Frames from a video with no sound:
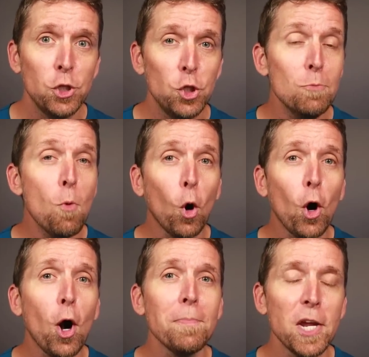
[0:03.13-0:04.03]
do
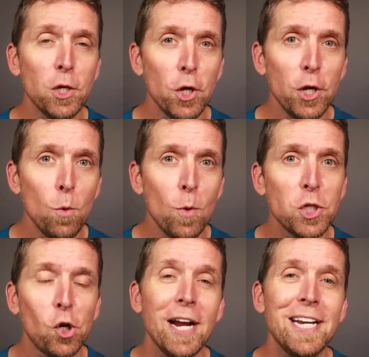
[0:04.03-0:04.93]
more harm than good when
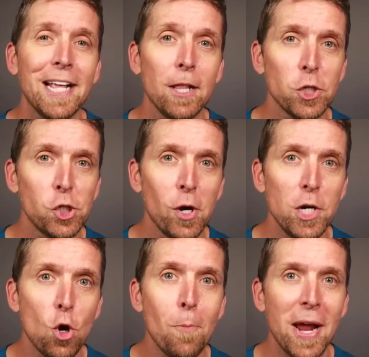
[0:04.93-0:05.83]
trying to
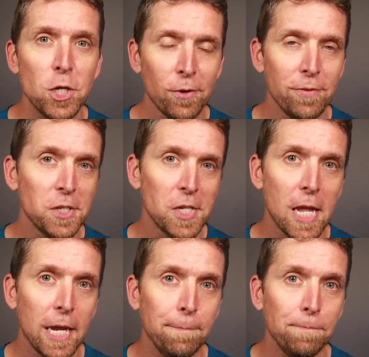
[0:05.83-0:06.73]
illustrate domain-driven
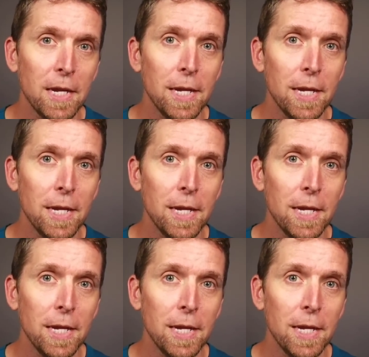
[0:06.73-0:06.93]
design.